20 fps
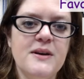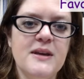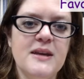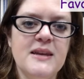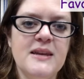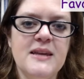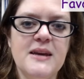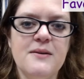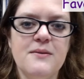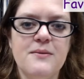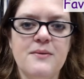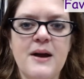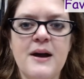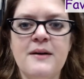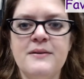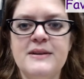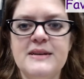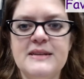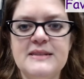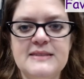can get
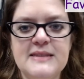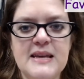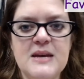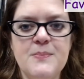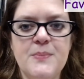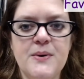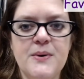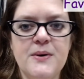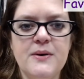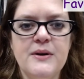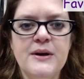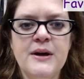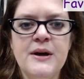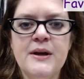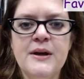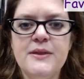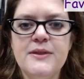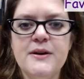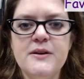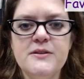round a table,
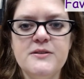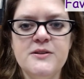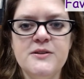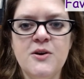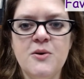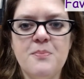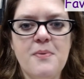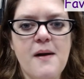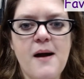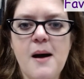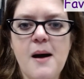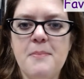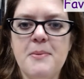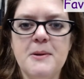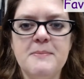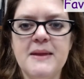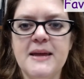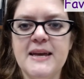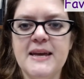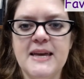there's no
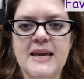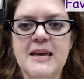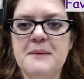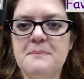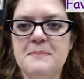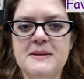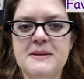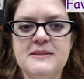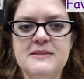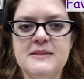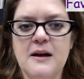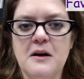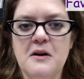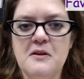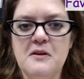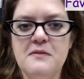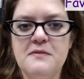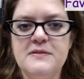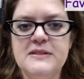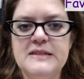problem that can't be
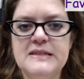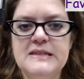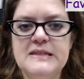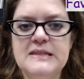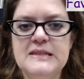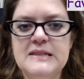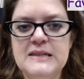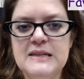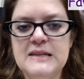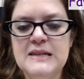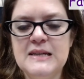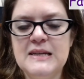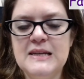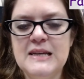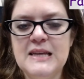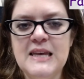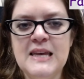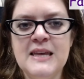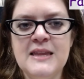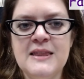solved.
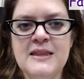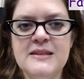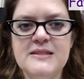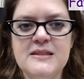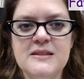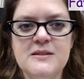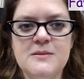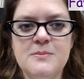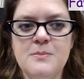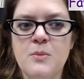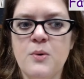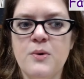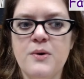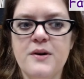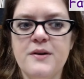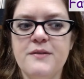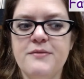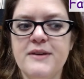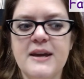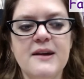And this is more
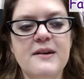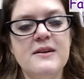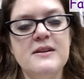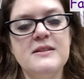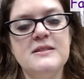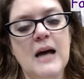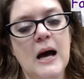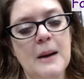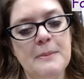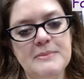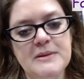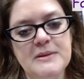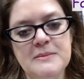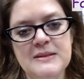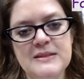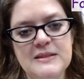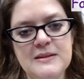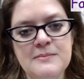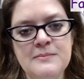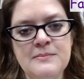of Carrot's
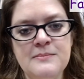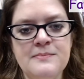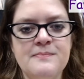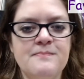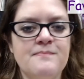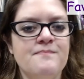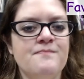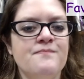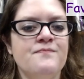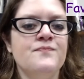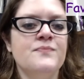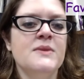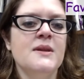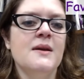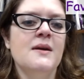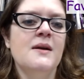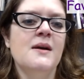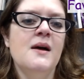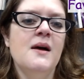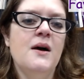optimism.
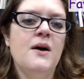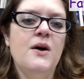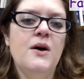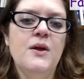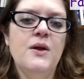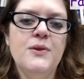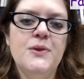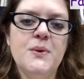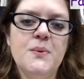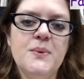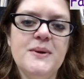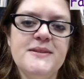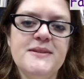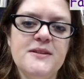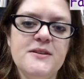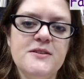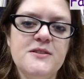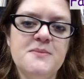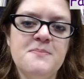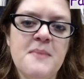The
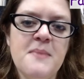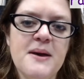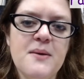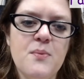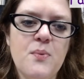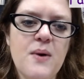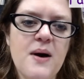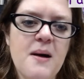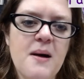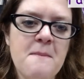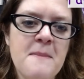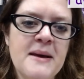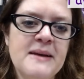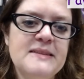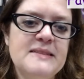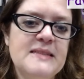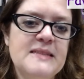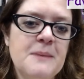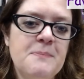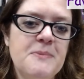wizards might well
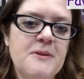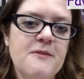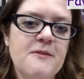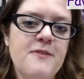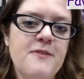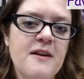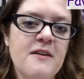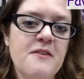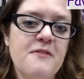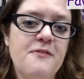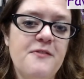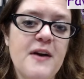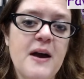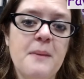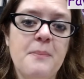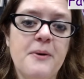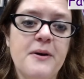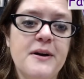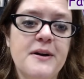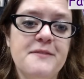mess up the very
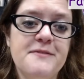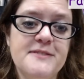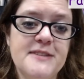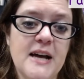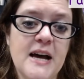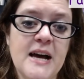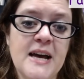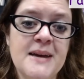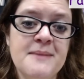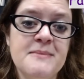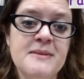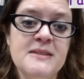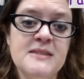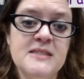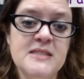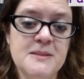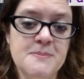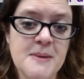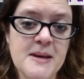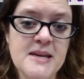fabric of time and
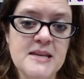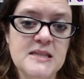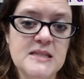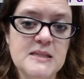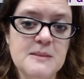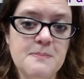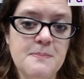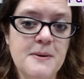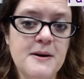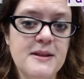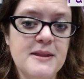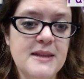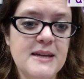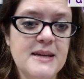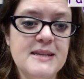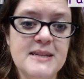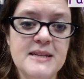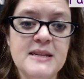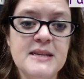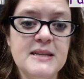space, but
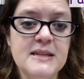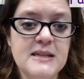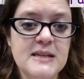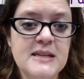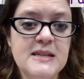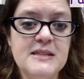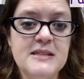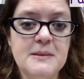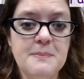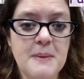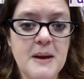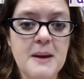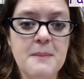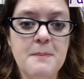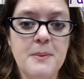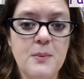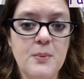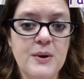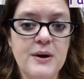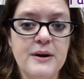they didn't lead to
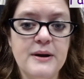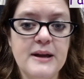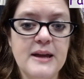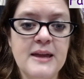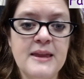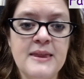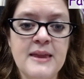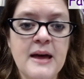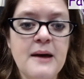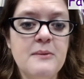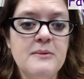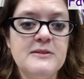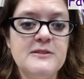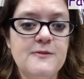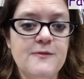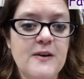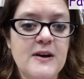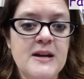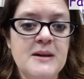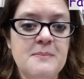paperwork, and that was
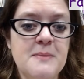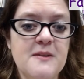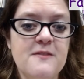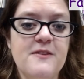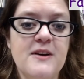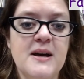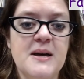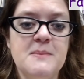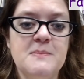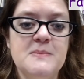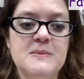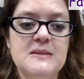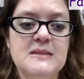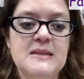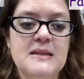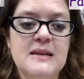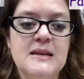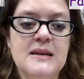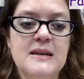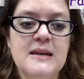fine by Vimes.
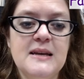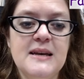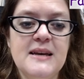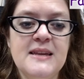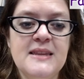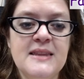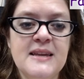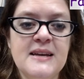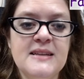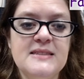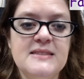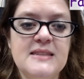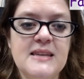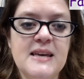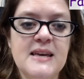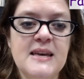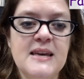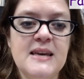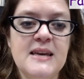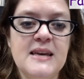And that's
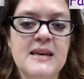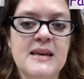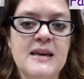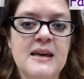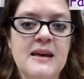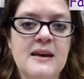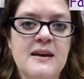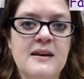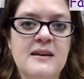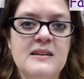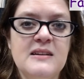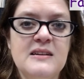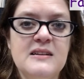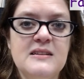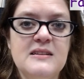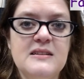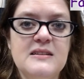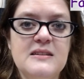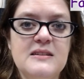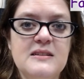a
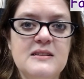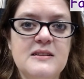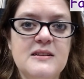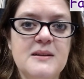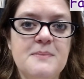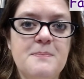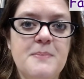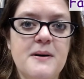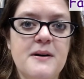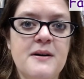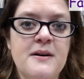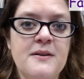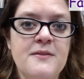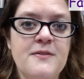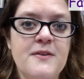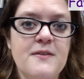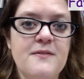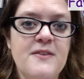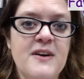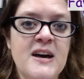clip
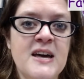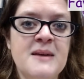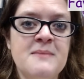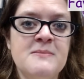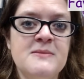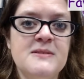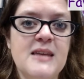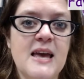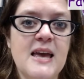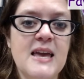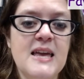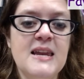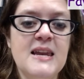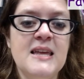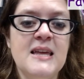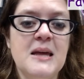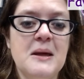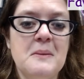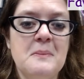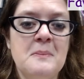of Vimes
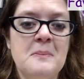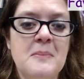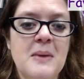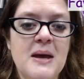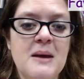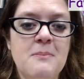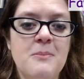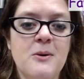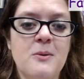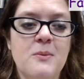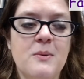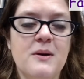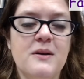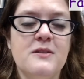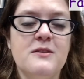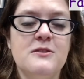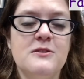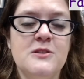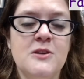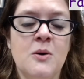hating
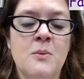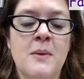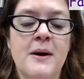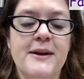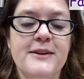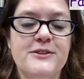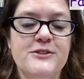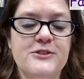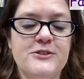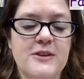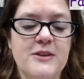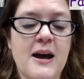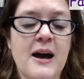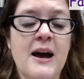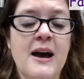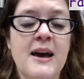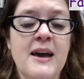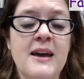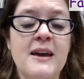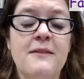paperwork so much.
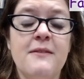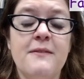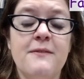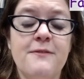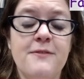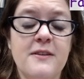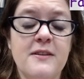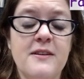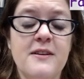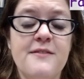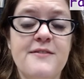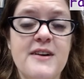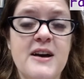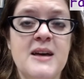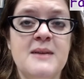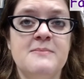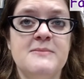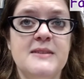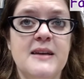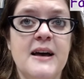I feel you,
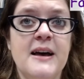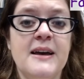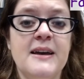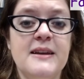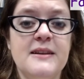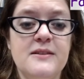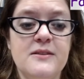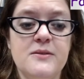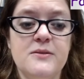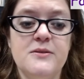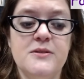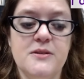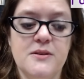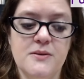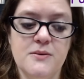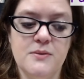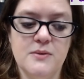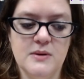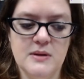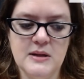Vimes. I do
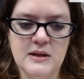too.